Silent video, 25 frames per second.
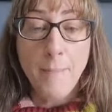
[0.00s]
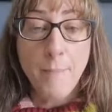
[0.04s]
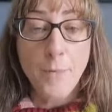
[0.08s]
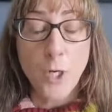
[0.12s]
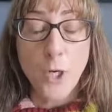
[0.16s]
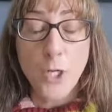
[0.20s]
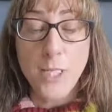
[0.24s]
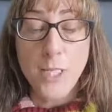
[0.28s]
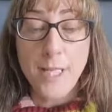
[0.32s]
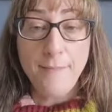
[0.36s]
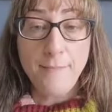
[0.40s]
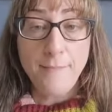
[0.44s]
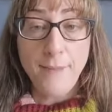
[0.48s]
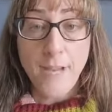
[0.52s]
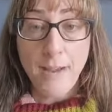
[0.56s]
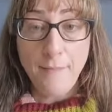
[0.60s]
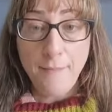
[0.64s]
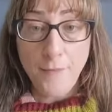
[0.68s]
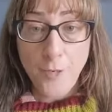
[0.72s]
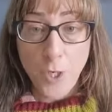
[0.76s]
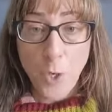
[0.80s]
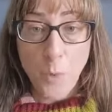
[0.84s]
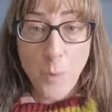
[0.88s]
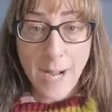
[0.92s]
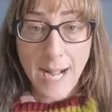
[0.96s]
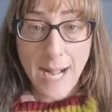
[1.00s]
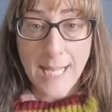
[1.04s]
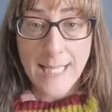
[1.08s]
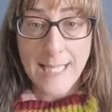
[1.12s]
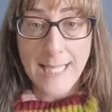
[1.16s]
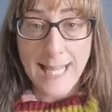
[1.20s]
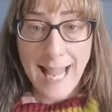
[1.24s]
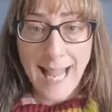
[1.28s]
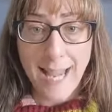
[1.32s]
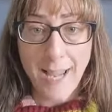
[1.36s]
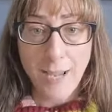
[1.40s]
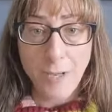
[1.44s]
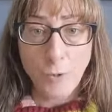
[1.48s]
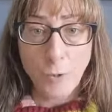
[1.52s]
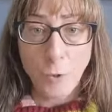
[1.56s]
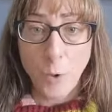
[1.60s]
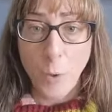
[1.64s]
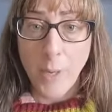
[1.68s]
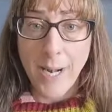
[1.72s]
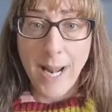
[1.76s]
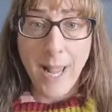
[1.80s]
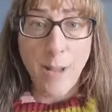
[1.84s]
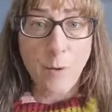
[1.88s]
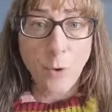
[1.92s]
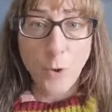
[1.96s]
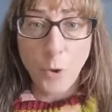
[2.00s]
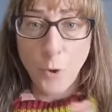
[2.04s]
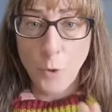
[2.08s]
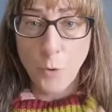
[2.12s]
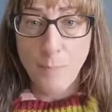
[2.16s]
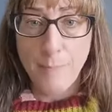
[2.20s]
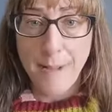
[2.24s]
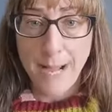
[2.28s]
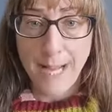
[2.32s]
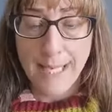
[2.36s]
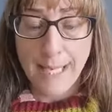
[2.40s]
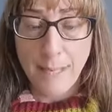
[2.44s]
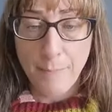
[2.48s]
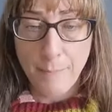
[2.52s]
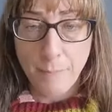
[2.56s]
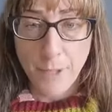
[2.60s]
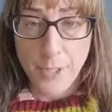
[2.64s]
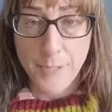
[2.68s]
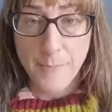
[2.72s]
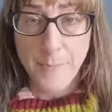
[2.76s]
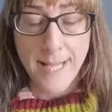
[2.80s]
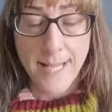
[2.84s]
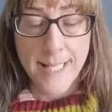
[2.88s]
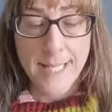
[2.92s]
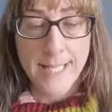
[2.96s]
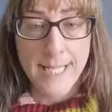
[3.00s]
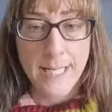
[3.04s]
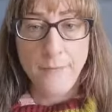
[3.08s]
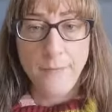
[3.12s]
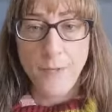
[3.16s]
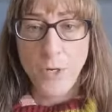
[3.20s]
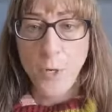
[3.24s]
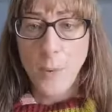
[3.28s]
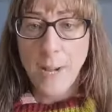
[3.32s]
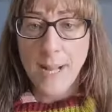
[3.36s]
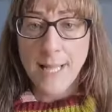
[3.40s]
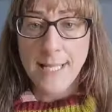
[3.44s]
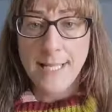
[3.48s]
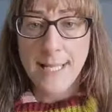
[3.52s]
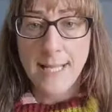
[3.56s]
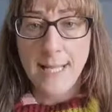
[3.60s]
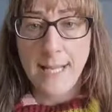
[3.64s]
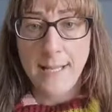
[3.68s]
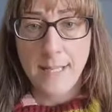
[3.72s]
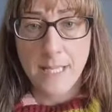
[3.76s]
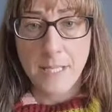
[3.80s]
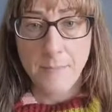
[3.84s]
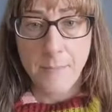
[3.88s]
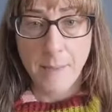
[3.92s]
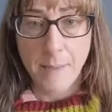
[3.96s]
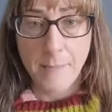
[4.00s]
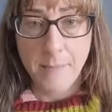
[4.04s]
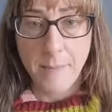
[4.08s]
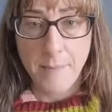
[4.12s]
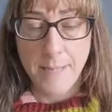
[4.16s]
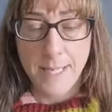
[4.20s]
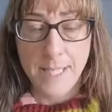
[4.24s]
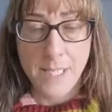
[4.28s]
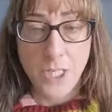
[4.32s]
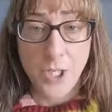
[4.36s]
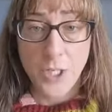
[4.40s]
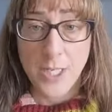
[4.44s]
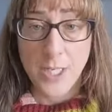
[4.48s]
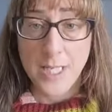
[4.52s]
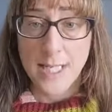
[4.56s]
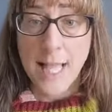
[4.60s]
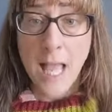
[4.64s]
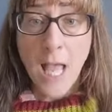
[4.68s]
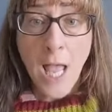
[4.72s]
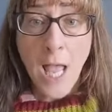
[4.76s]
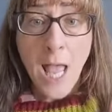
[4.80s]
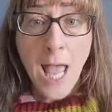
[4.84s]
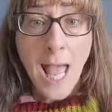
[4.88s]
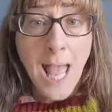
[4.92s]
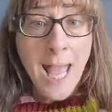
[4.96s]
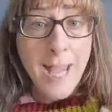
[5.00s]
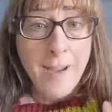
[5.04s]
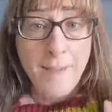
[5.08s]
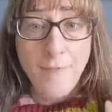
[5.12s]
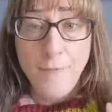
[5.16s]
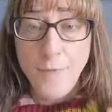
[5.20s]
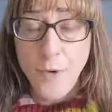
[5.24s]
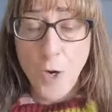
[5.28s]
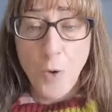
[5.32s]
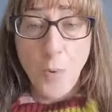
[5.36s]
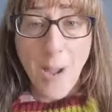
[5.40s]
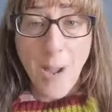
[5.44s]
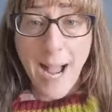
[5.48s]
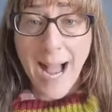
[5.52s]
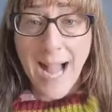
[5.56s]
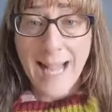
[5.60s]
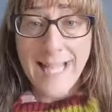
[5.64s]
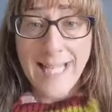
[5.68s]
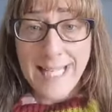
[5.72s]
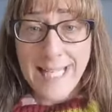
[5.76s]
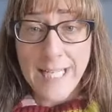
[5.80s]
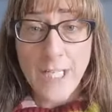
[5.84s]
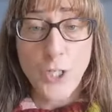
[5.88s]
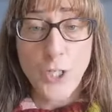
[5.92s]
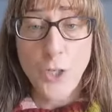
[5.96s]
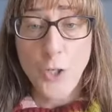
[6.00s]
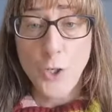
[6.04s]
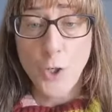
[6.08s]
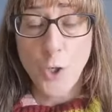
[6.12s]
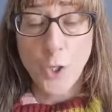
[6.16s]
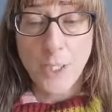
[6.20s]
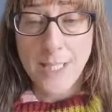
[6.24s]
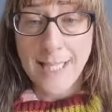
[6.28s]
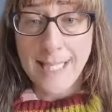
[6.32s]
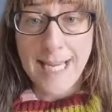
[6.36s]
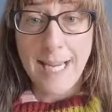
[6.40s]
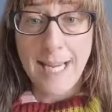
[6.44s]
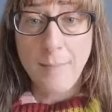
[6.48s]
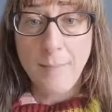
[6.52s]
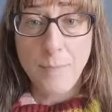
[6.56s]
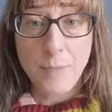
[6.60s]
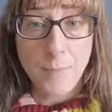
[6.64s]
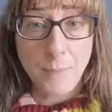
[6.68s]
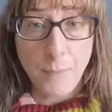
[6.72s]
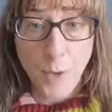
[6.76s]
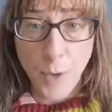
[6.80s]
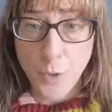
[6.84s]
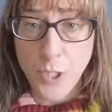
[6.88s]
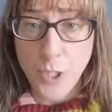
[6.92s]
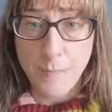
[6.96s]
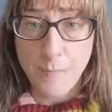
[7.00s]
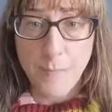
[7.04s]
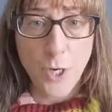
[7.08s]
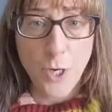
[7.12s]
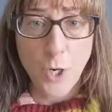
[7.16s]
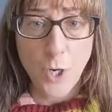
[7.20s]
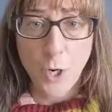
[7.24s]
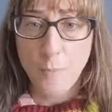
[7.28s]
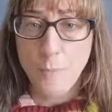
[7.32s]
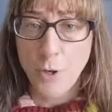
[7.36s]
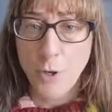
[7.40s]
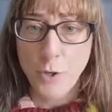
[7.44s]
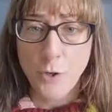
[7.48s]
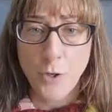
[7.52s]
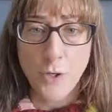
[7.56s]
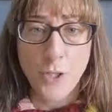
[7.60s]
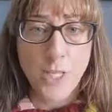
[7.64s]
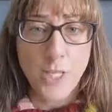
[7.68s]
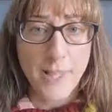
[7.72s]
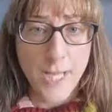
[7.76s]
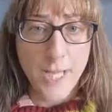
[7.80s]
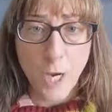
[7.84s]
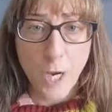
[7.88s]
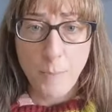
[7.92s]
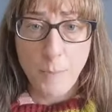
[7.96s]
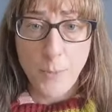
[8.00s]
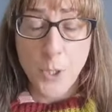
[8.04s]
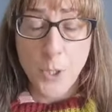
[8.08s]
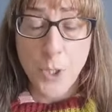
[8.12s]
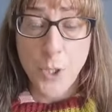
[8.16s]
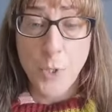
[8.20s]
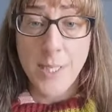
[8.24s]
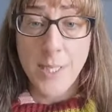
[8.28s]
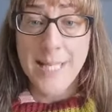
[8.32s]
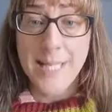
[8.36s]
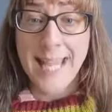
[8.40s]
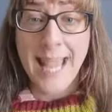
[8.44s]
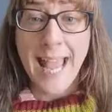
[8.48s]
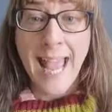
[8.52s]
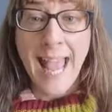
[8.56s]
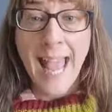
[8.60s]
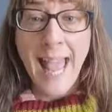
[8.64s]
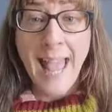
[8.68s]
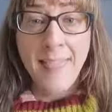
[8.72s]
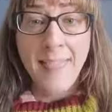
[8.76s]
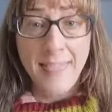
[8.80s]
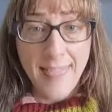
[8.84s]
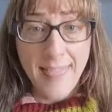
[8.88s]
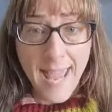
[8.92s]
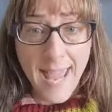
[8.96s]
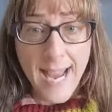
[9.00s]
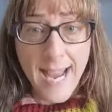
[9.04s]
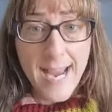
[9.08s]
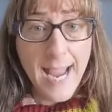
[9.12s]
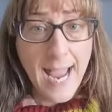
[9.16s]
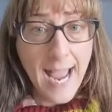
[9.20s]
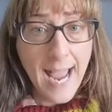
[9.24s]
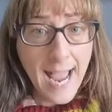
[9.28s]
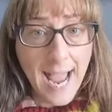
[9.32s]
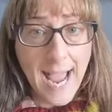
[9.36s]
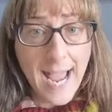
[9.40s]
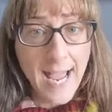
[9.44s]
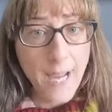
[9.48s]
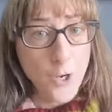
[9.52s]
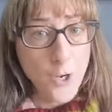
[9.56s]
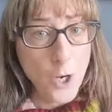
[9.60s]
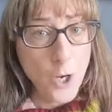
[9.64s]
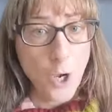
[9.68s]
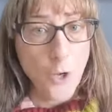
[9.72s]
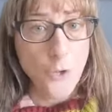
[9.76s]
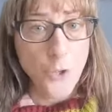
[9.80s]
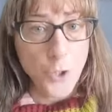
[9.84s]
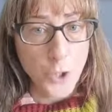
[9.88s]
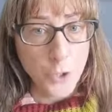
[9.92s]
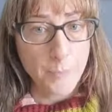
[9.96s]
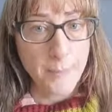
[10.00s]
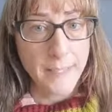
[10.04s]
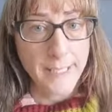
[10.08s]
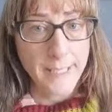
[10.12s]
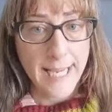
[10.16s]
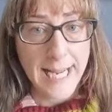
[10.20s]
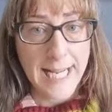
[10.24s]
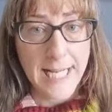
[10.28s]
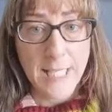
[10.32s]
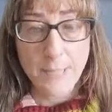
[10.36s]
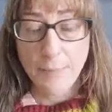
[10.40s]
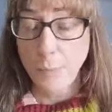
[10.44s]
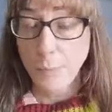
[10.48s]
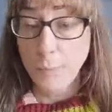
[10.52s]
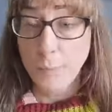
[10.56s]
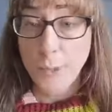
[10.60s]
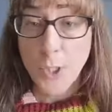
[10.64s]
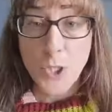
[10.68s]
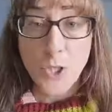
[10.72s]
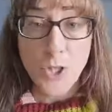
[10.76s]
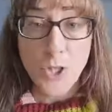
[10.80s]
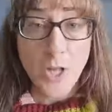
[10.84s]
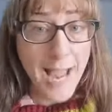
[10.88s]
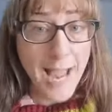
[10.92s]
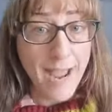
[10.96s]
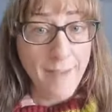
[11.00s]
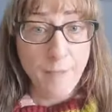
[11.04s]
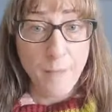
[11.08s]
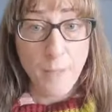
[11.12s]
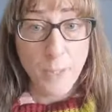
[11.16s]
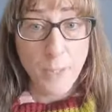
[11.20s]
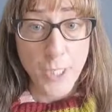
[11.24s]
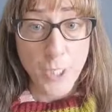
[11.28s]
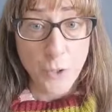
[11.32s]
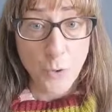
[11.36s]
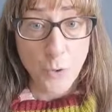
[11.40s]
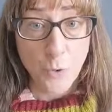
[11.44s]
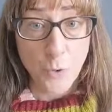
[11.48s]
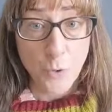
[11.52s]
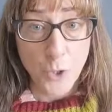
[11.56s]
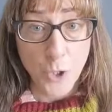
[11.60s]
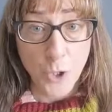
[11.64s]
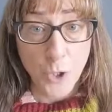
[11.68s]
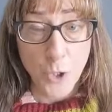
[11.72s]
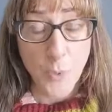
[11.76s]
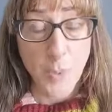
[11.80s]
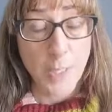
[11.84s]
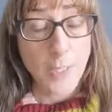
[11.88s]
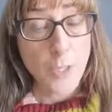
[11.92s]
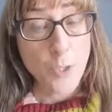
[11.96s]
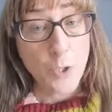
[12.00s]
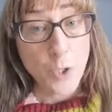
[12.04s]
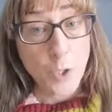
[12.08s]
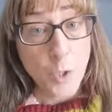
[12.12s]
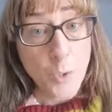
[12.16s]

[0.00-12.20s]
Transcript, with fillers: Because if, if you are going out cold market prospecting, if you are sending the spammy messages, if you are teaching your team to post about your products and the opportunity, they are not duplicatable because not everybody's going to do it.